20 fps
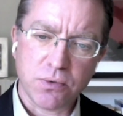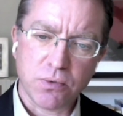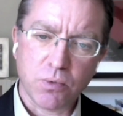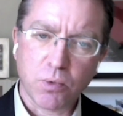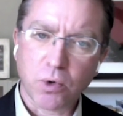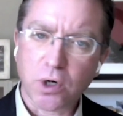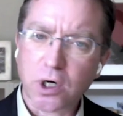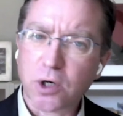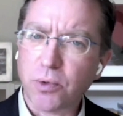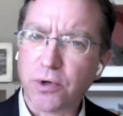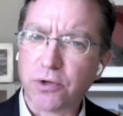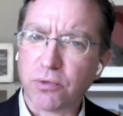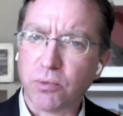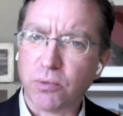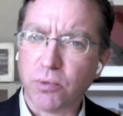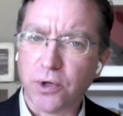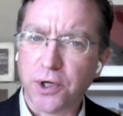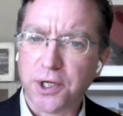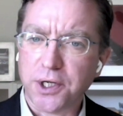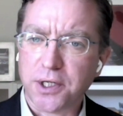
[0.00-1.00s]
work with
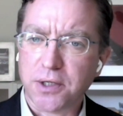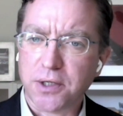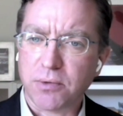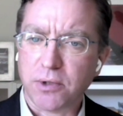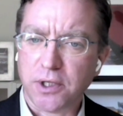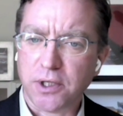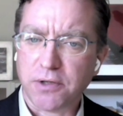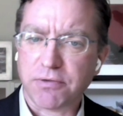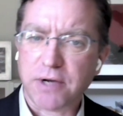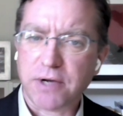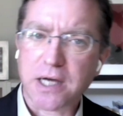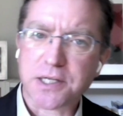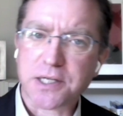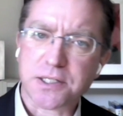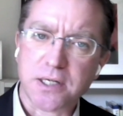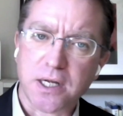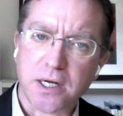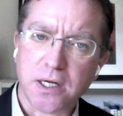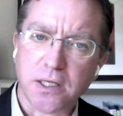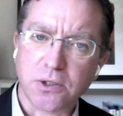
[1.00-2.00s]
wood in really
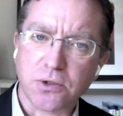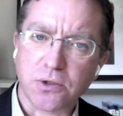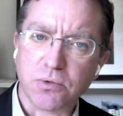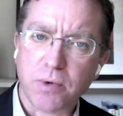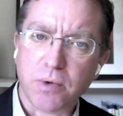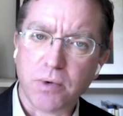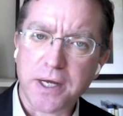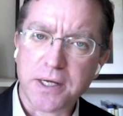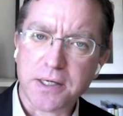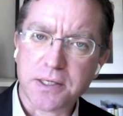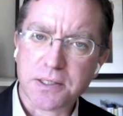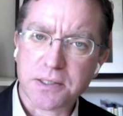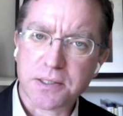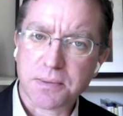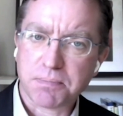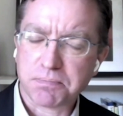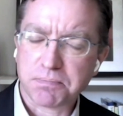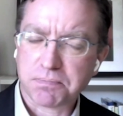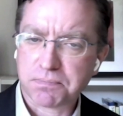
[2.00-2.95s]
fascinating new ways.